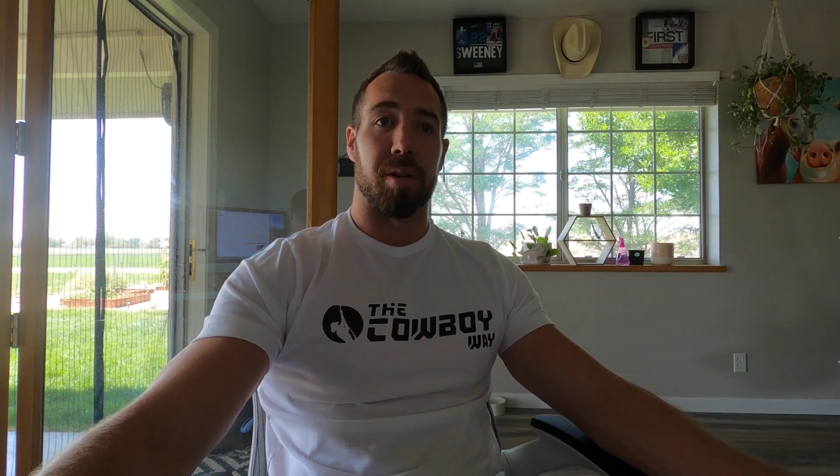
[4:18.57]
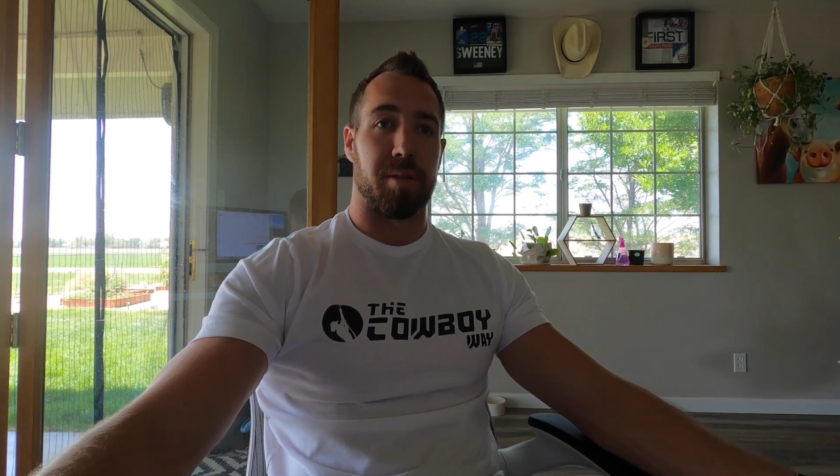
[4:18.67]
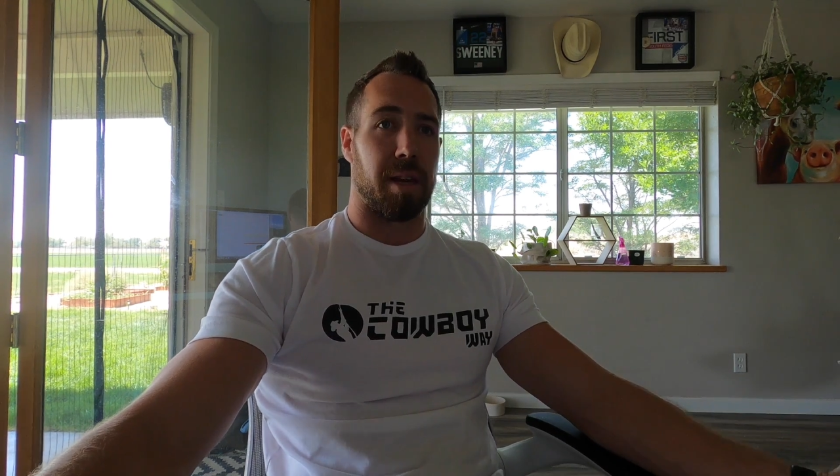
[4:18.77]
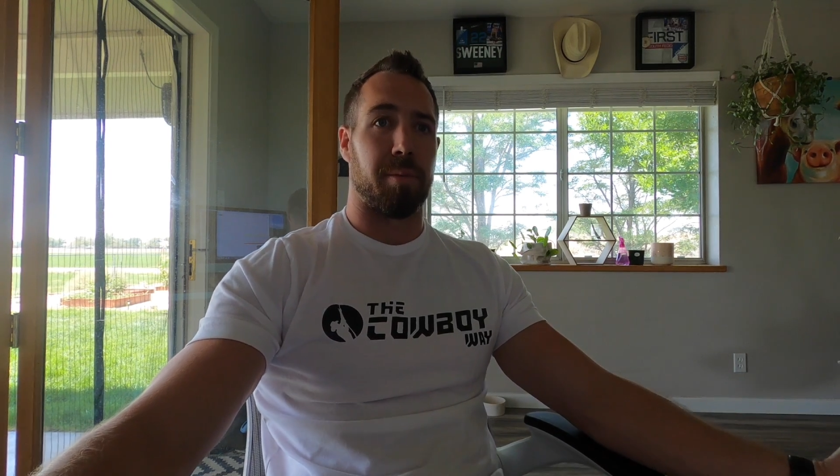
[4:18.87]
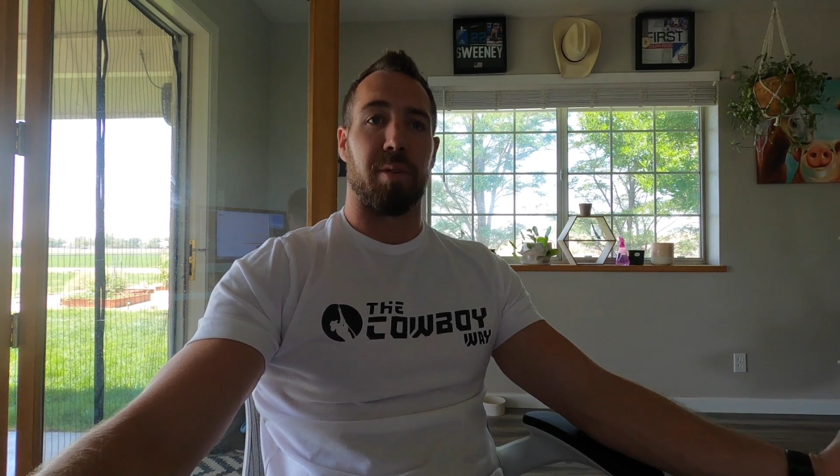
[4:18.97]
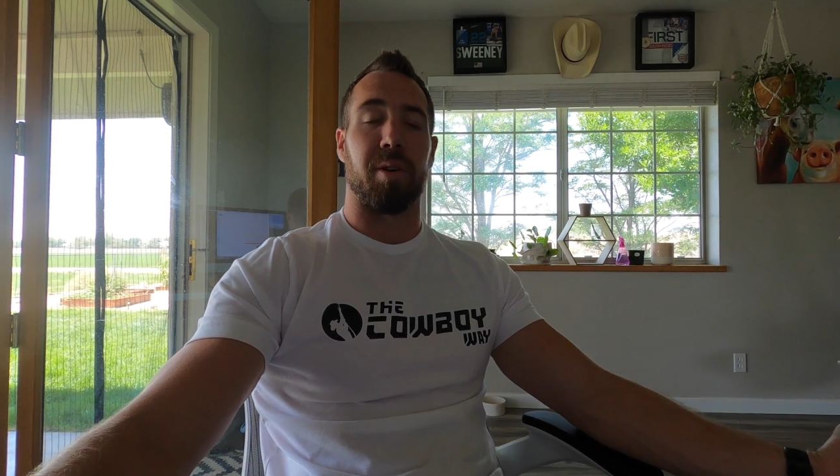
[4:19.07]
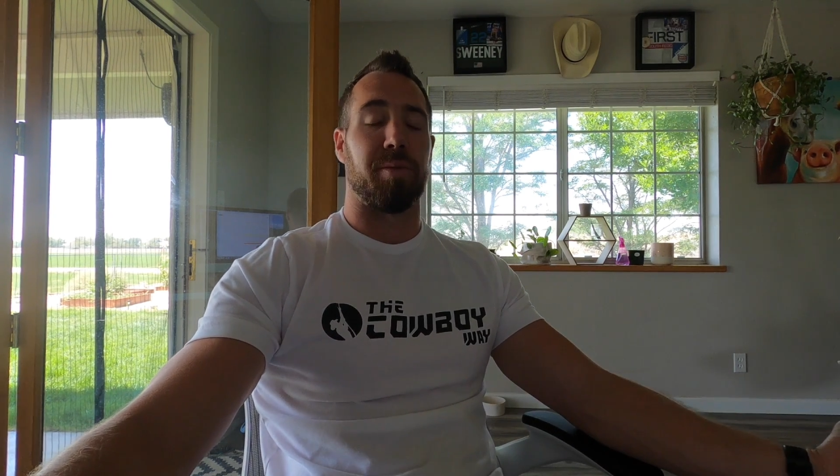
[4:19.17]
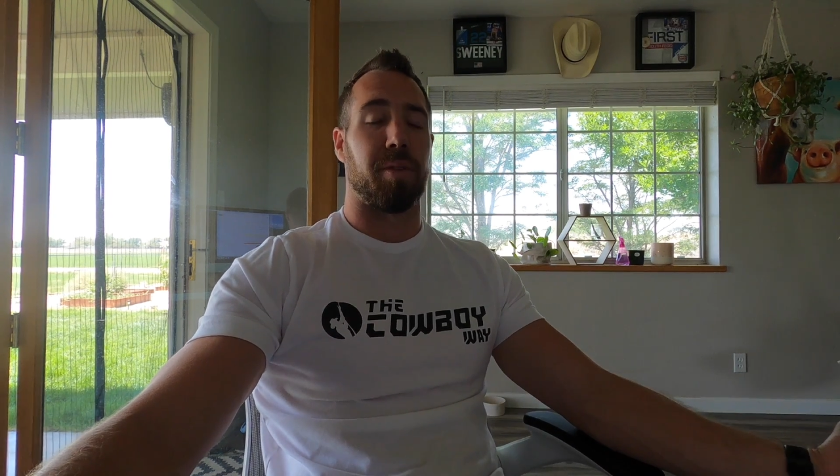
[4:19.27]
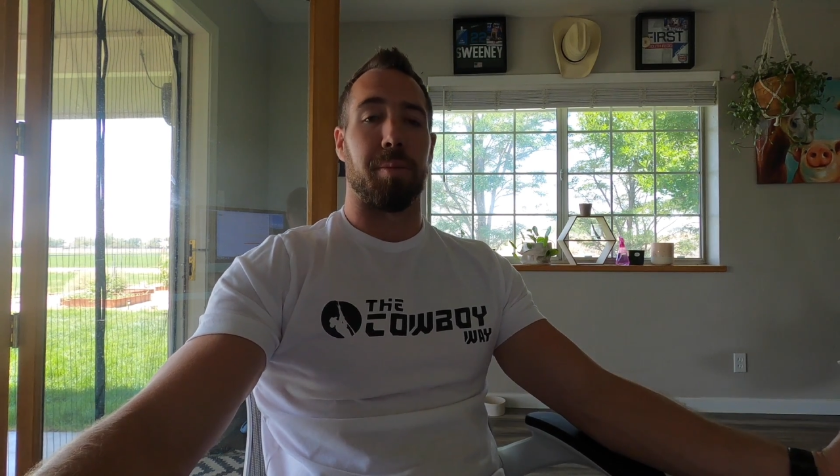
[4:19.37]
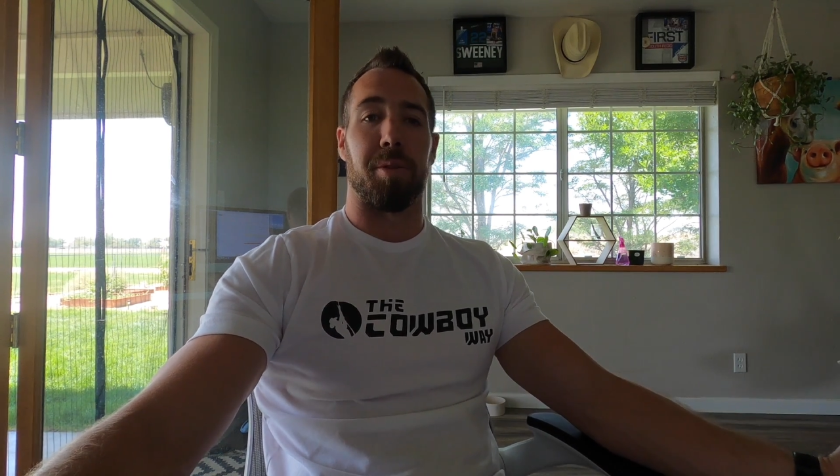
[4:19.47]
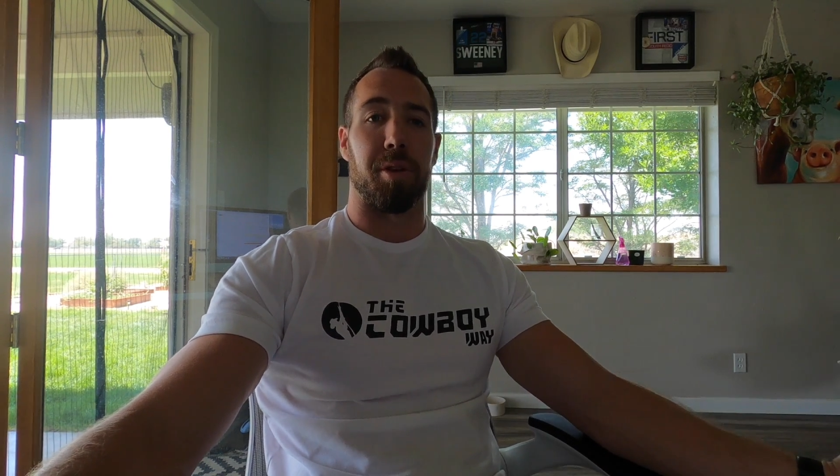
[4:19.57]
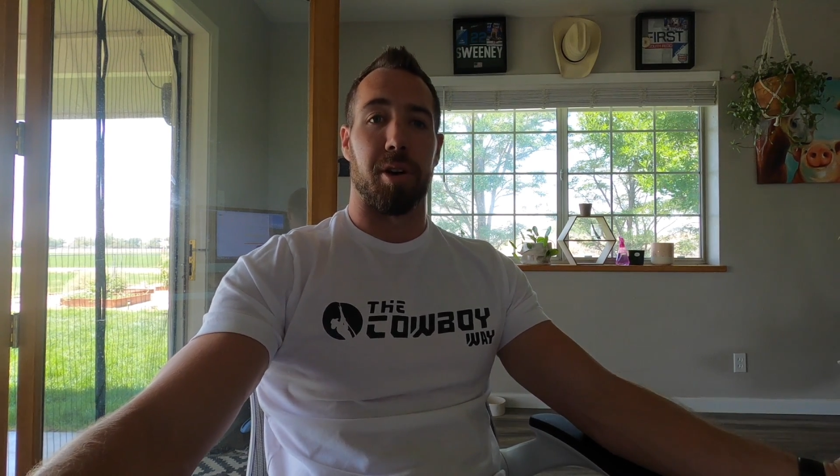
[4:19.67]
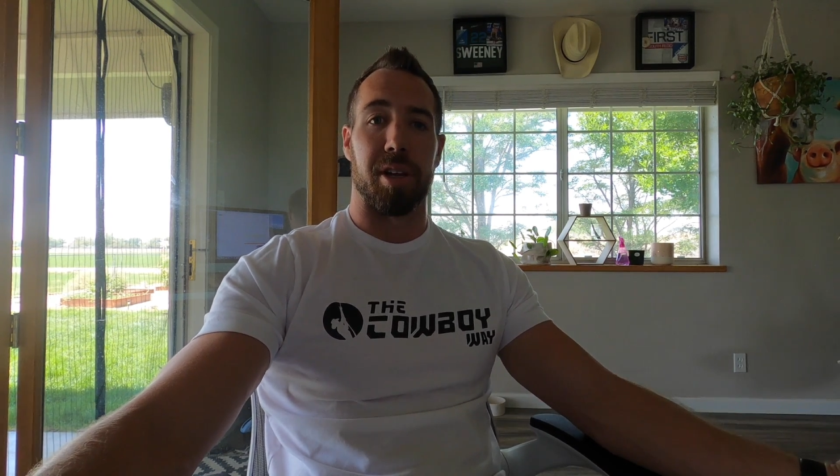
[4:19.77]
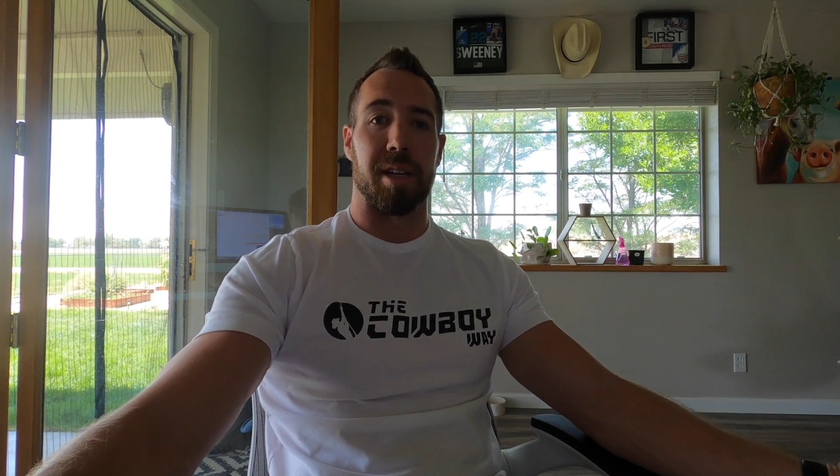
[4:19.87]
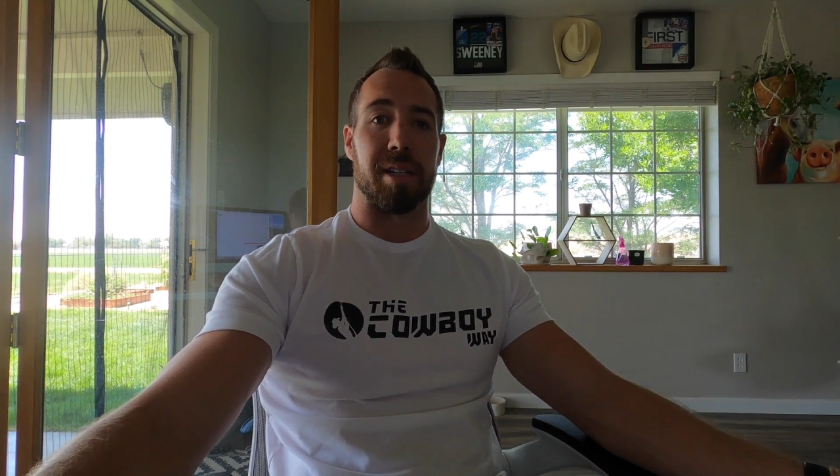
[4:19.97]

It's anywhere from 30 to